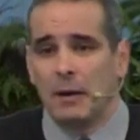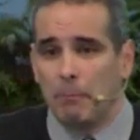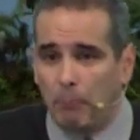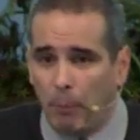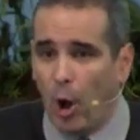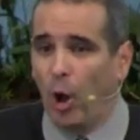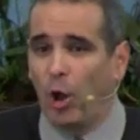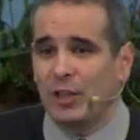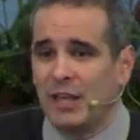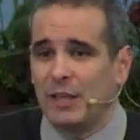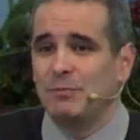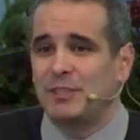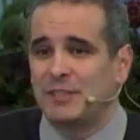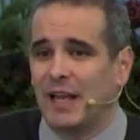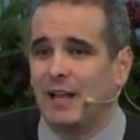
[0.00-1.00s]
Paul
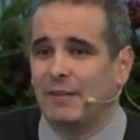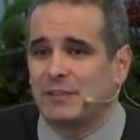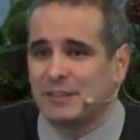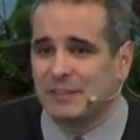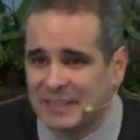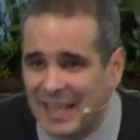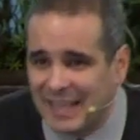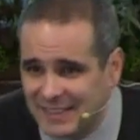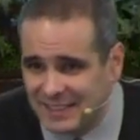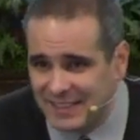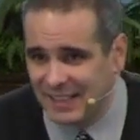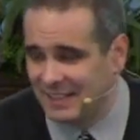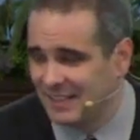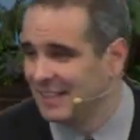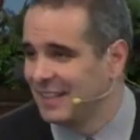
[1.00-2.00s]
himself says
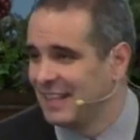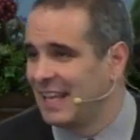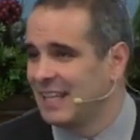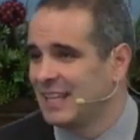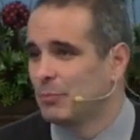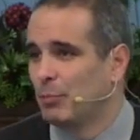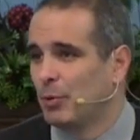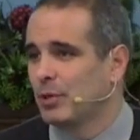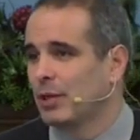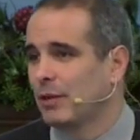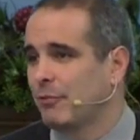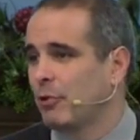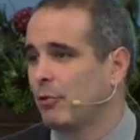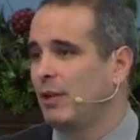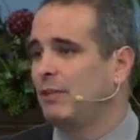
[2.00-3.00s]
it in the book of
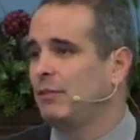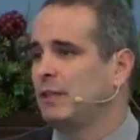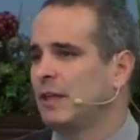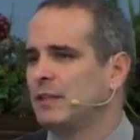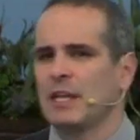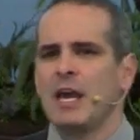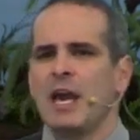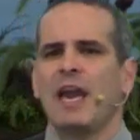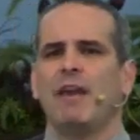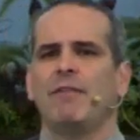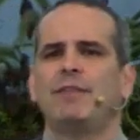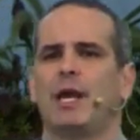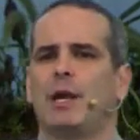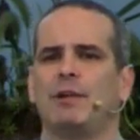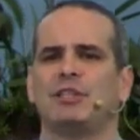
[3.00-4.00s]
Corinthians. If
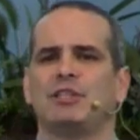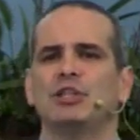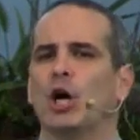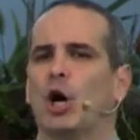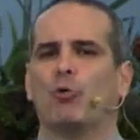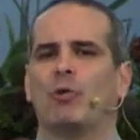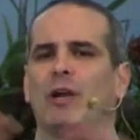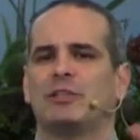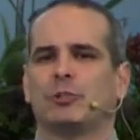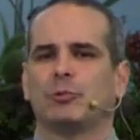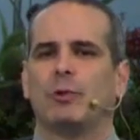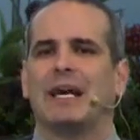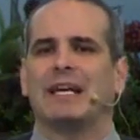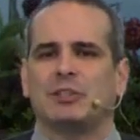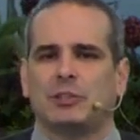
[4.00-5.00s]
there is no
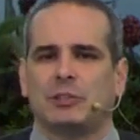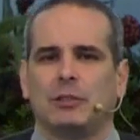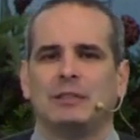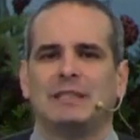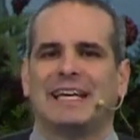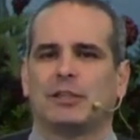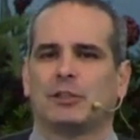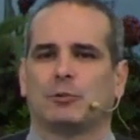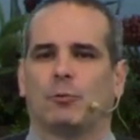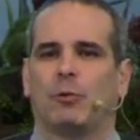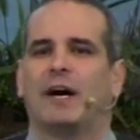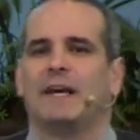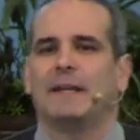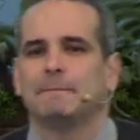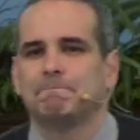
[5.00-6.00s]
resurrection, let us
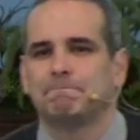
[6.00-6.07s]
what?